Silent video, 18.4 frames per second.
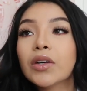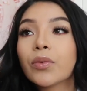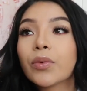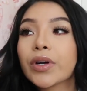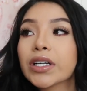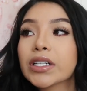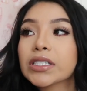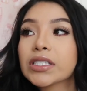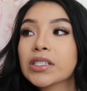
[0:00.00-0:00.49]

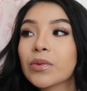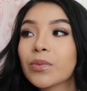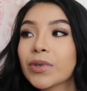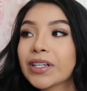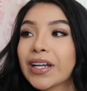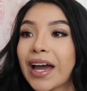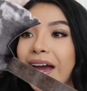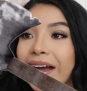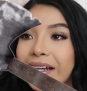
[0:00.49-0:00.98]
where
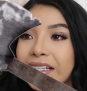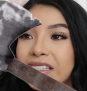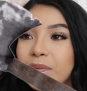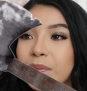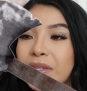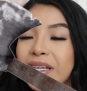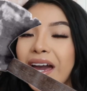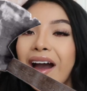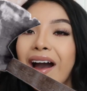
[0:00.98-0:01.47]
someone asked
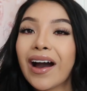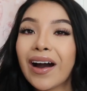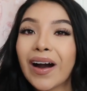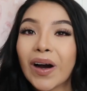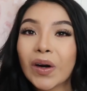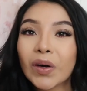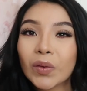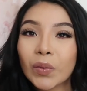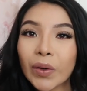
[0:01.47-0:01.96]
me
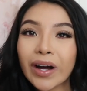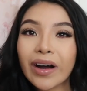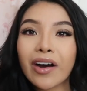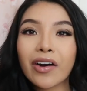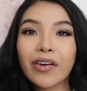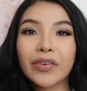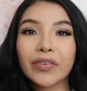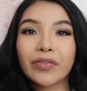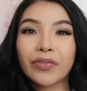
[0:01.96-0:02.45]
how
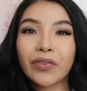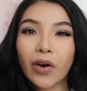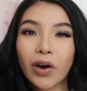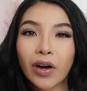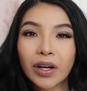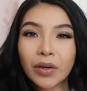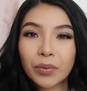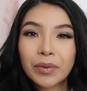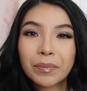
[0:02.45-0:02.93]

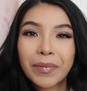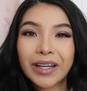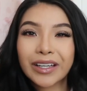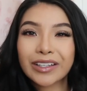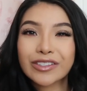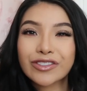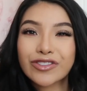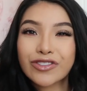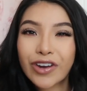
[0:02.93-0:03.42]
far were my
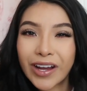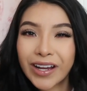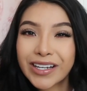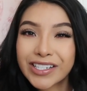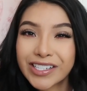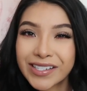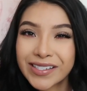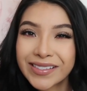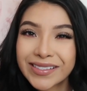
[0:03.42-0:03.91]

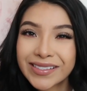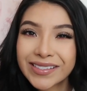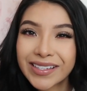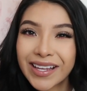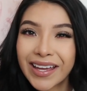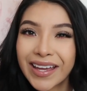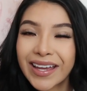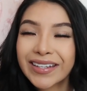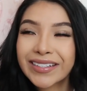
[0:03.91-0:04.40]
contractions
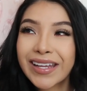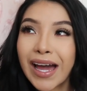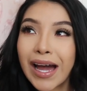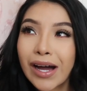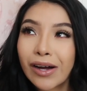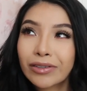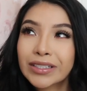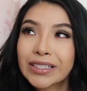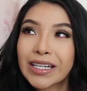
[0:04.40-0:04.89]
and
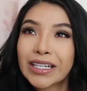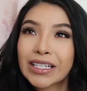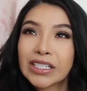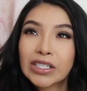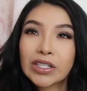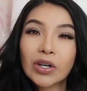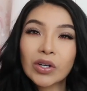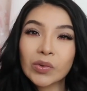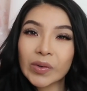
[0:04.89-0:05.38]
how did I
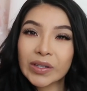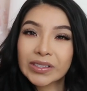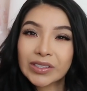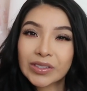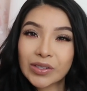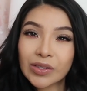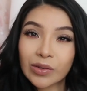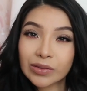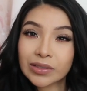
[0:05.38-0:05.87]
know when
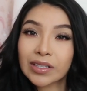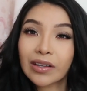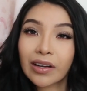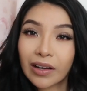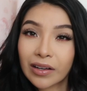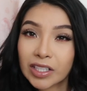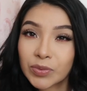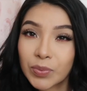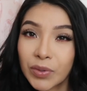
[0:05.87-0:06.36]
to go to the
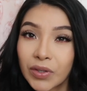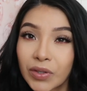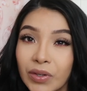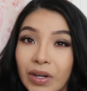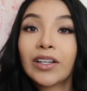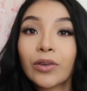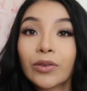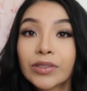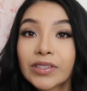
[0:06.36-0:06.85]
hospital,
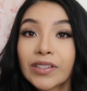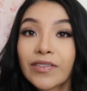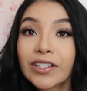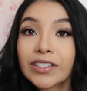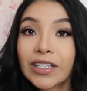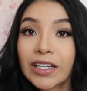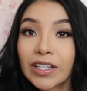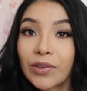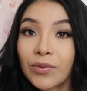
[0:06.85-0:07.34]
and also if
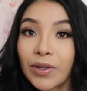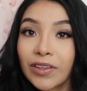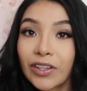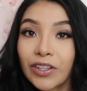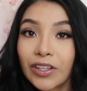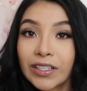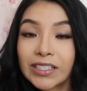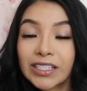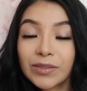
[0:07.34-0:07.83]
there's any way that
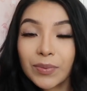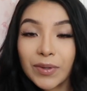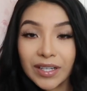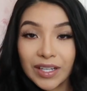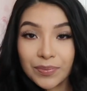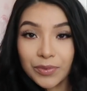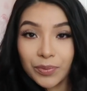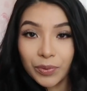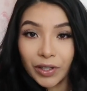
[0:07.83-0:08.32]
you can speed
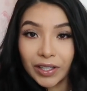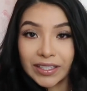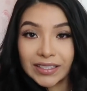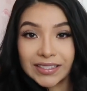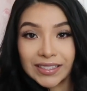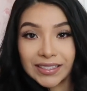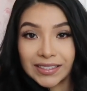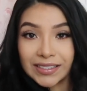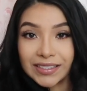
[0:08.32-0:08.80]
up the
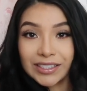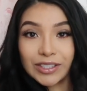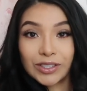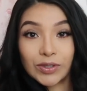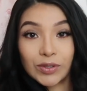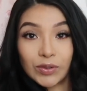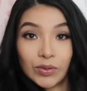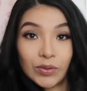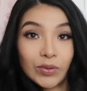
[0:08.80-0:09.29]
process
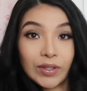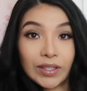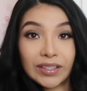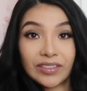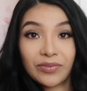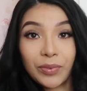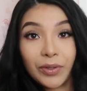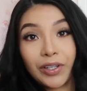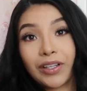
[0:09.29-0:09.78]
to
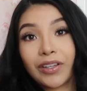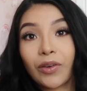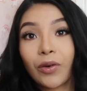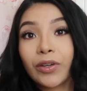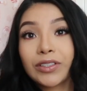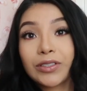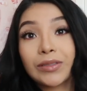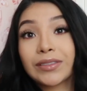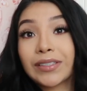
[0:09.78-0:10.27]
give birth
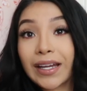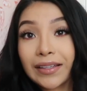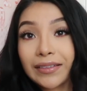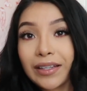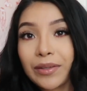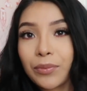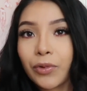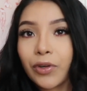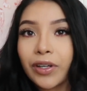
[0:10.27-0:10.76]
or to
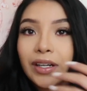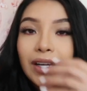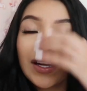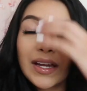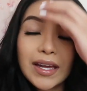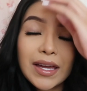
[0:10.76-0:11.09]
dilate more.